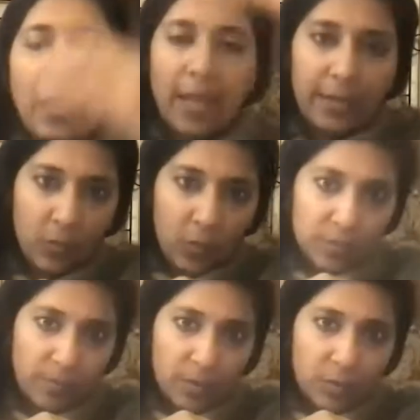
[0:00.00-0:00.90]
and he
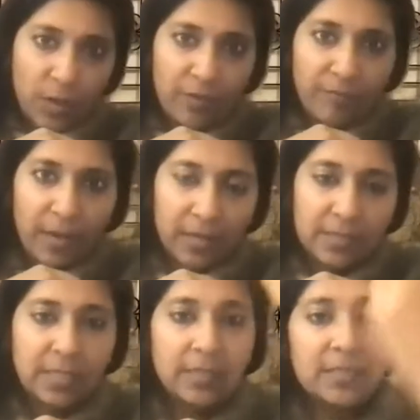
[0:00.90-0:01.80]
talks about 12
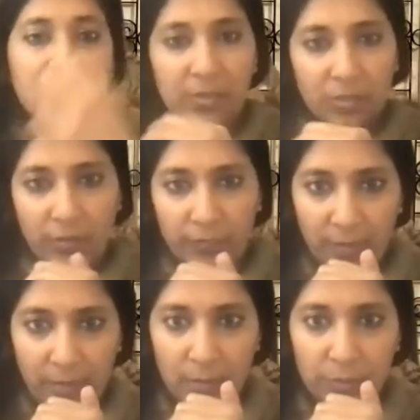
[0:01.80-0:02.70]
petals in the center of the
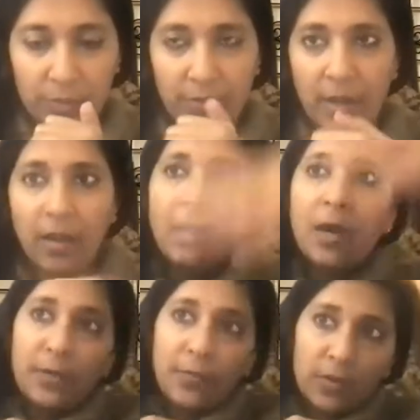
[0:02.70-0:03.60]
crown chakra.
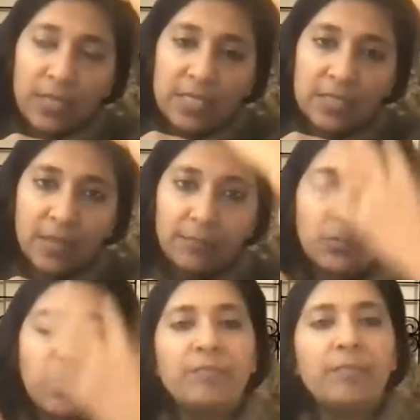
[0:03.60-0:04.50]
Now, these same
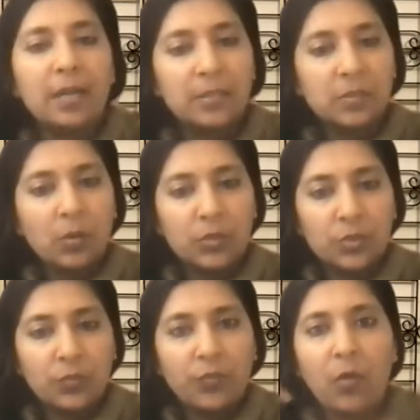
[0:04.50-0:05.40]
12 petals
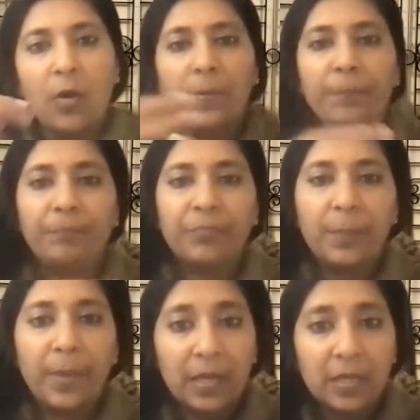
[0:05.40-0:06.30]
also form
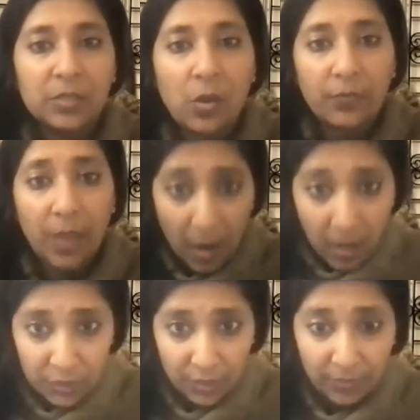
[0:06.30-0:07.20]
the petals of the
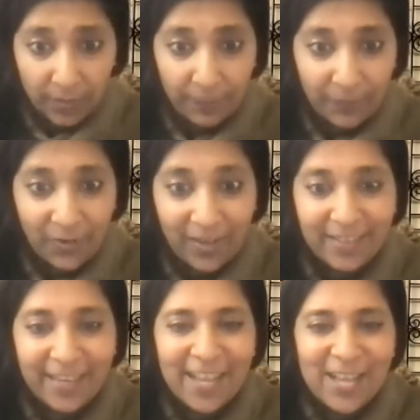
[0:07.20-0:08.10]
heart chakra,
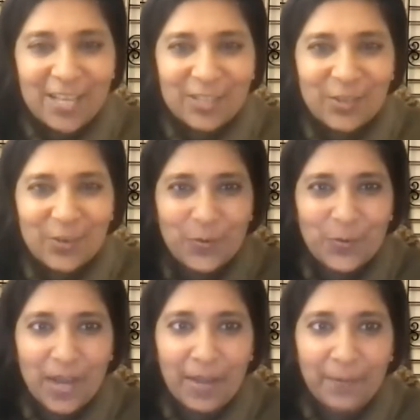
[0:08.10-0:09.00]
right? So